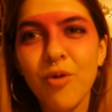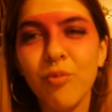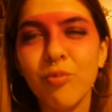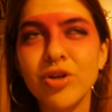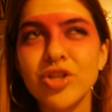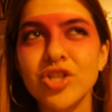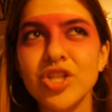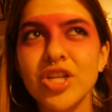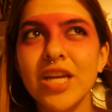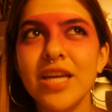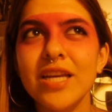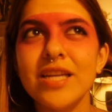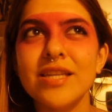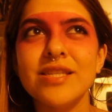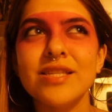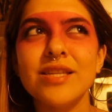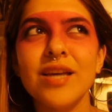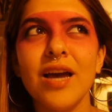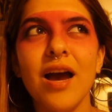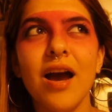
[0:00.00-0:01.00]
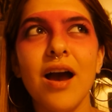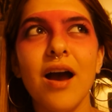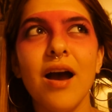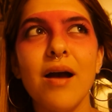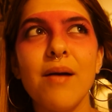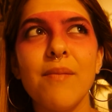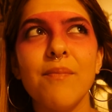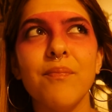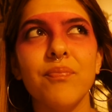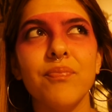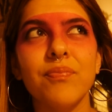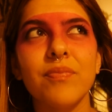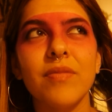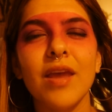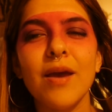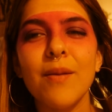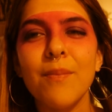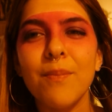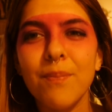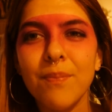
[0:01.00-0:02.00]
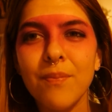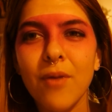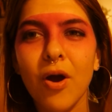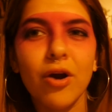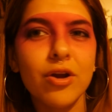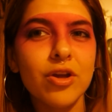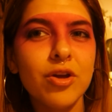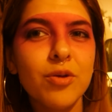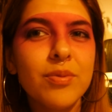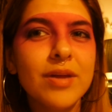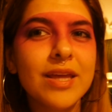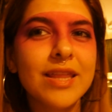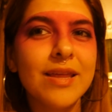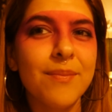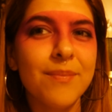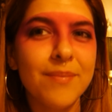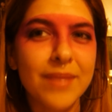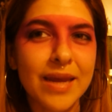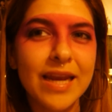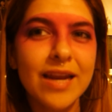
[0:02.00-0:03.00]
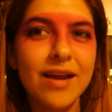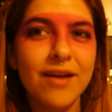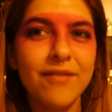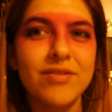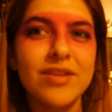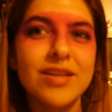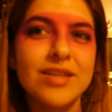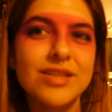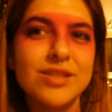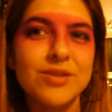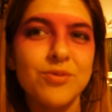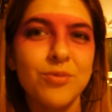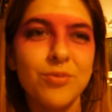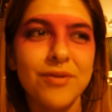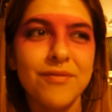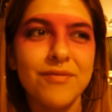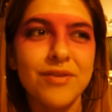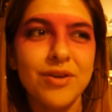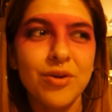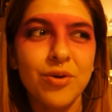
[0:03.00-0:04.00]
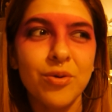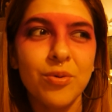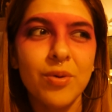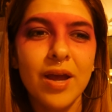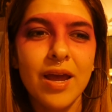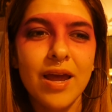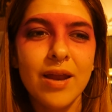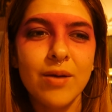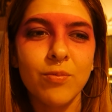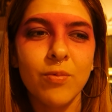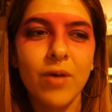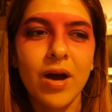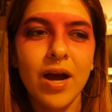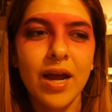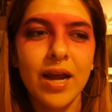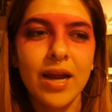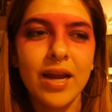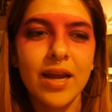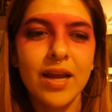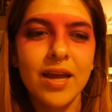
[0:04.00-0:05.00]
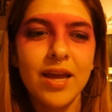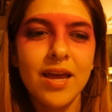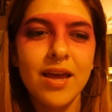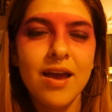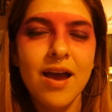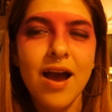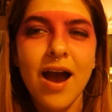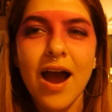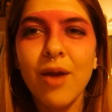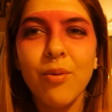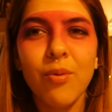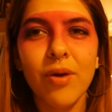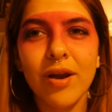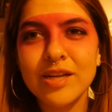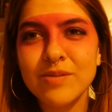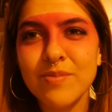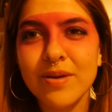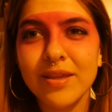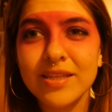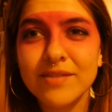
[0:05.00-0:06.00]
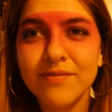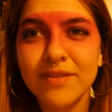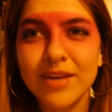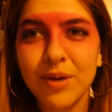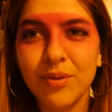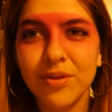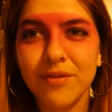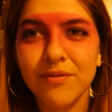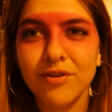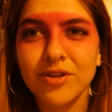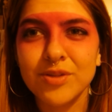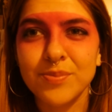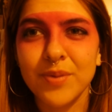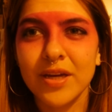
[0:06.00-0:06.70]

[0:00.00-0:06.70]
which is arguably the meat of this review and why I wanted to make this video in the first